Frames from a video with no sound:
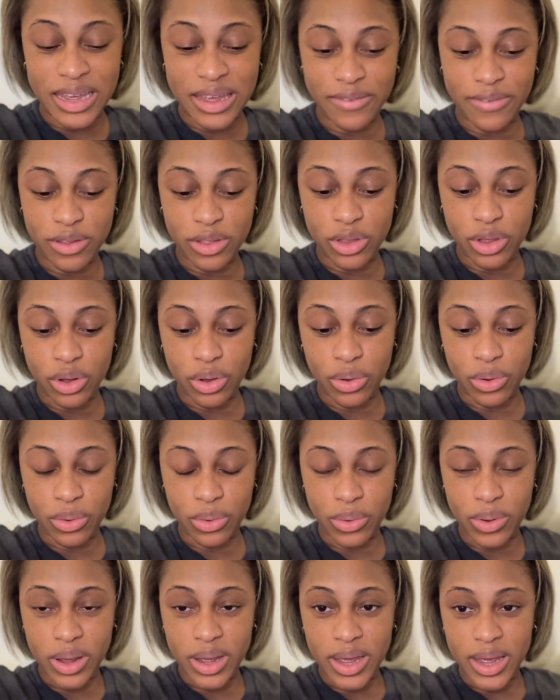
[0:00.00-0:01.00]
Even
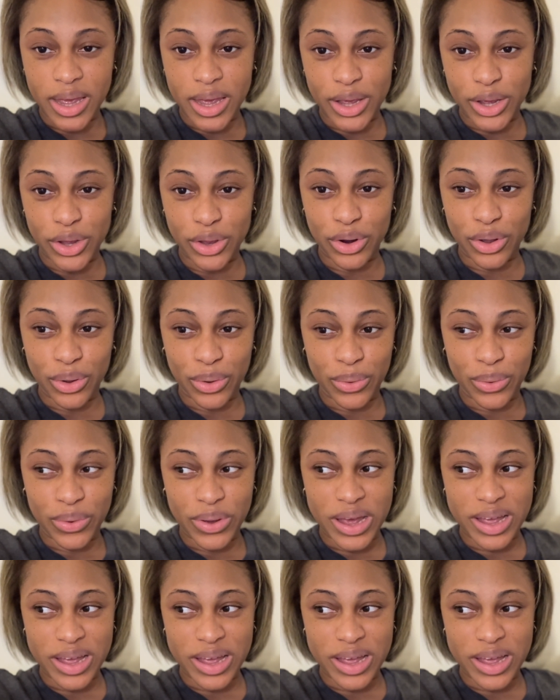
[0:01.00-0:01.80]
though, you know,